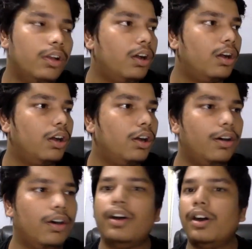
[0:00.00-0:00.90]

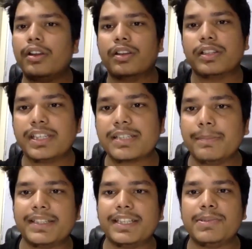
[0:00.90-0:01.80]
or just
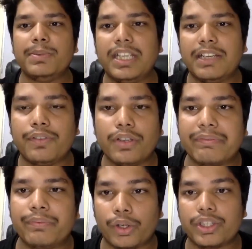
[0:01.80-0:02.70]
message me if you
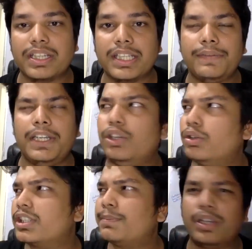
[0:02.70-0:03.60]
are watching this video.
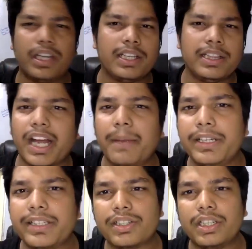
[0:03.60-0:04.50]
Just put it in the
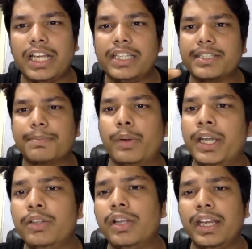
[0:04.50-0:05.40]
comment section. I'll just
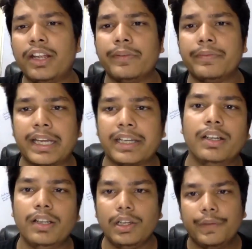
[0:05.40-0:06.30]
provide you the link of that
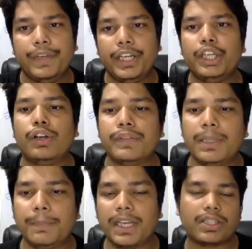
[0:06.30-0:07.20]
video of
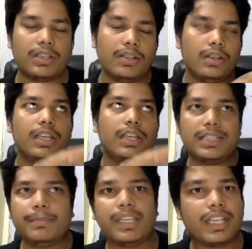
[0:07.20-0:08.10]
Deepesh.
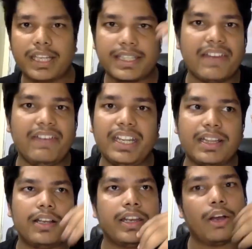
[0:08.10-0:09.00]
He's making like 70.
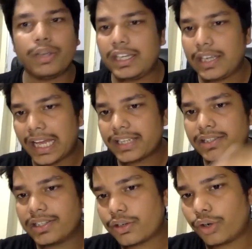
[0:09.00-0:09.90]
Now he has
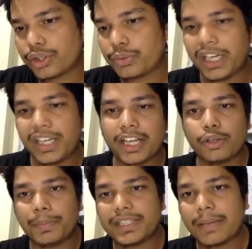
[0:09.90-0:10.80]
just cost 1 lakh
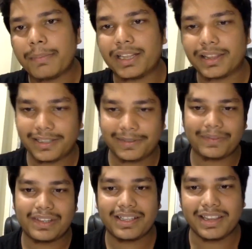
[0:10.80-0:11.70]
rupees a month.
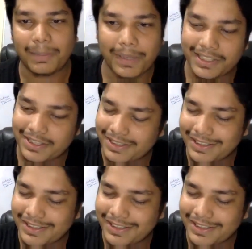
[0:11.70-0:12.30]
Deepesh.